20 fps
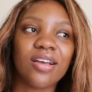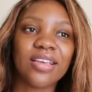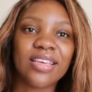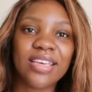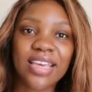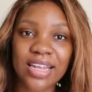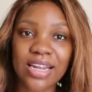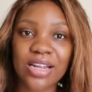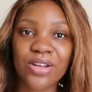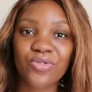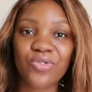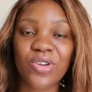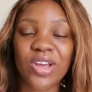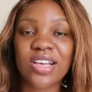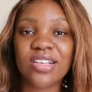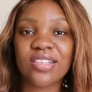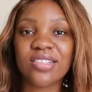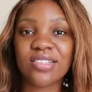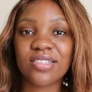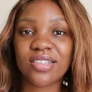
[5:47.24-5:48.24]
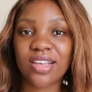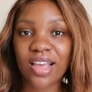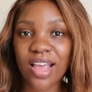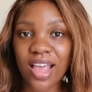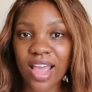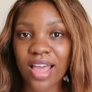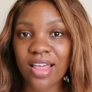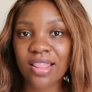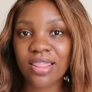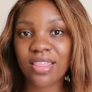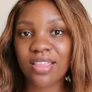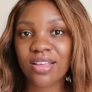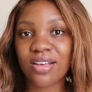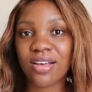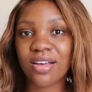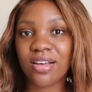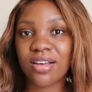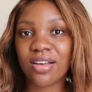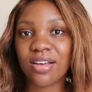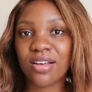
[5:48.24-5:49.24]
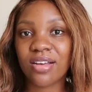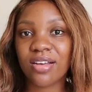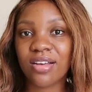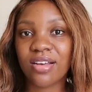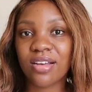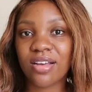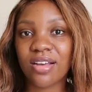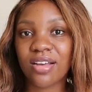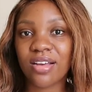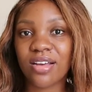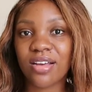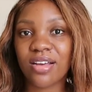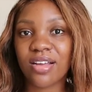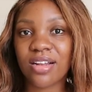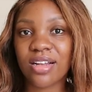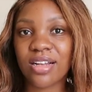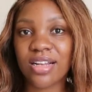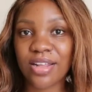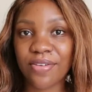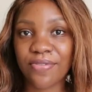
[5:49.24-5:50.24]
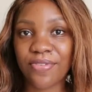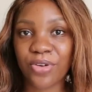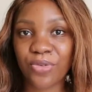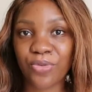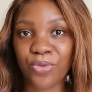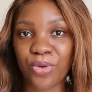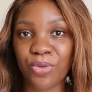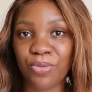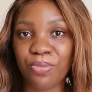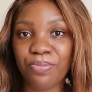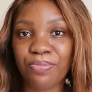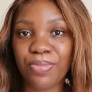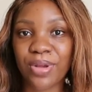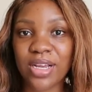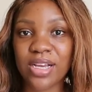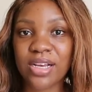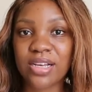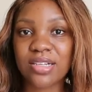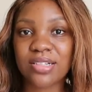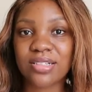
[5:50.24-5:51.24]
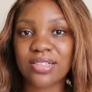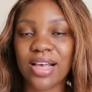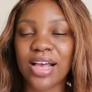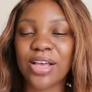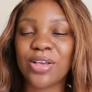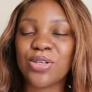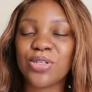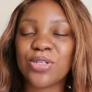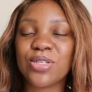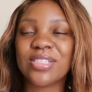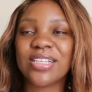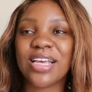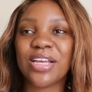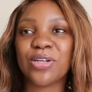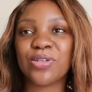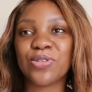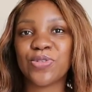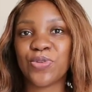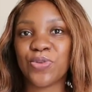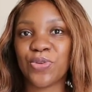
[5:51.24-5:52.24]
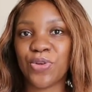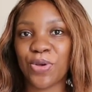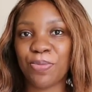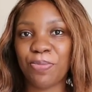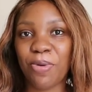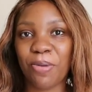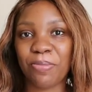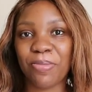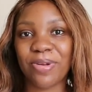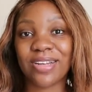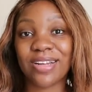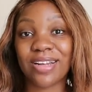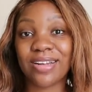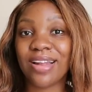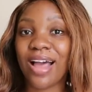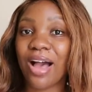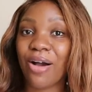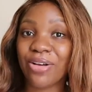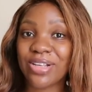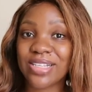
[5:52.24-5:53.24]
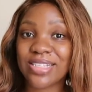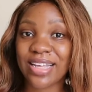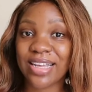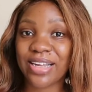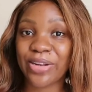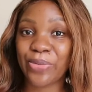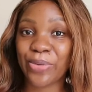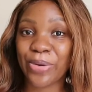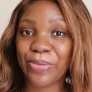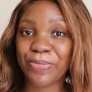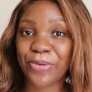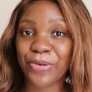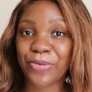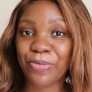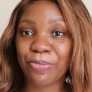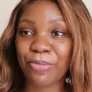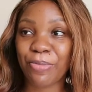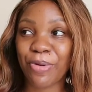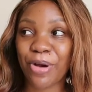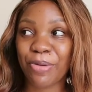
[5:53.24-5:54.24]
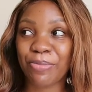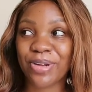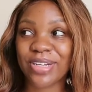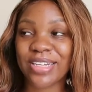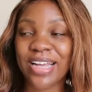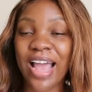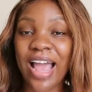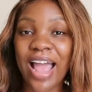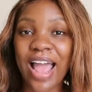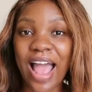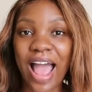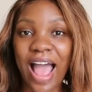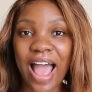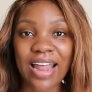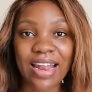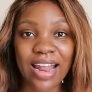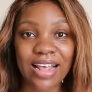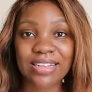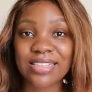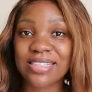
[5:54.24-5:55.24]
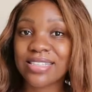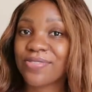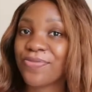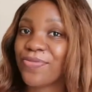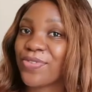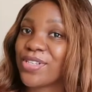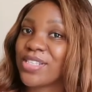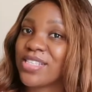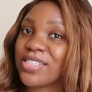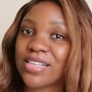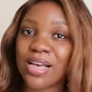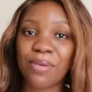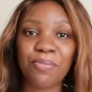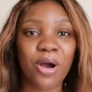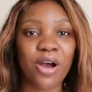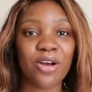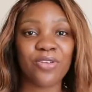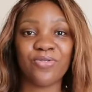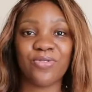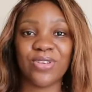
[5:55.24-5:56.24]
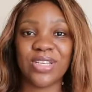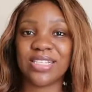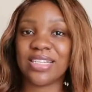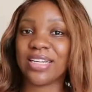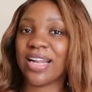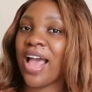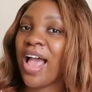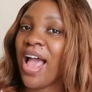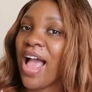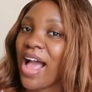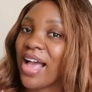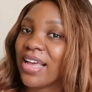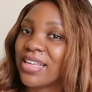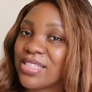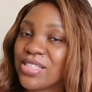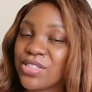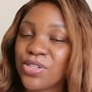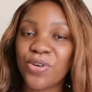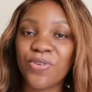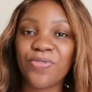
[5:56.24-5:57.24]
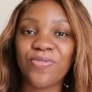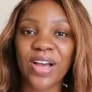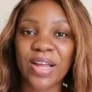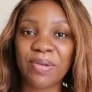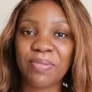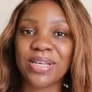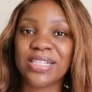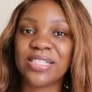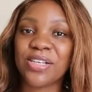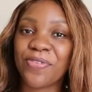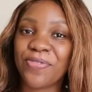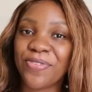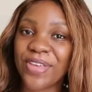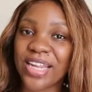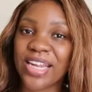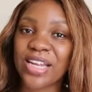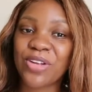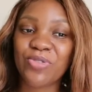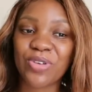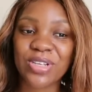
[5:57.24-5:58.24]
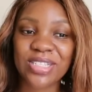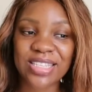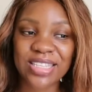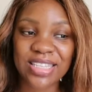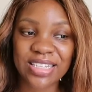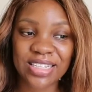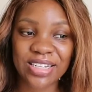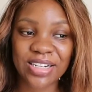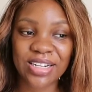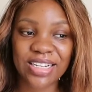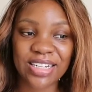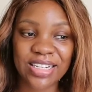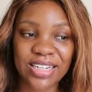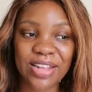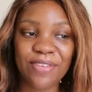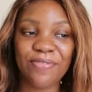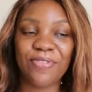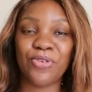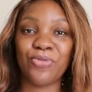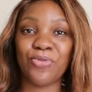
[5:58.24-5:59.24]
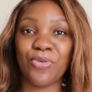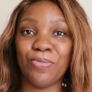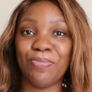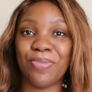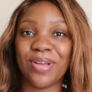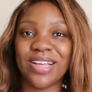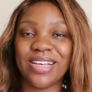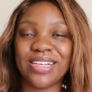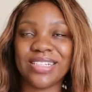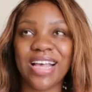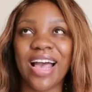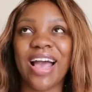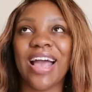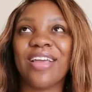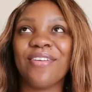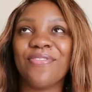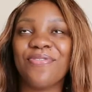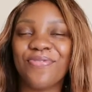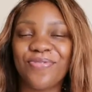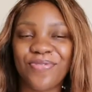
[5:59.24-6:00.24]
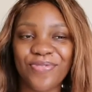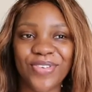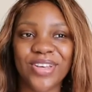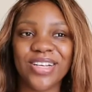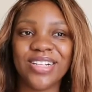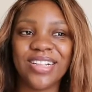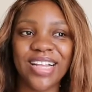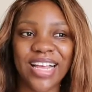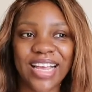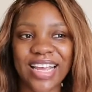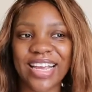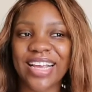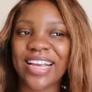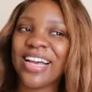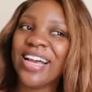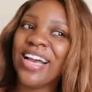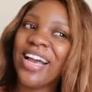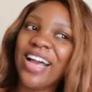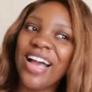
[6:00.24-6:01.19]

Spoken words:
getting dressed in the living room because I used to stay in a studio apartment and now I stay in a one bedroom apartment, and for some odd reason I still find myself getting dressed in the living room because I feel like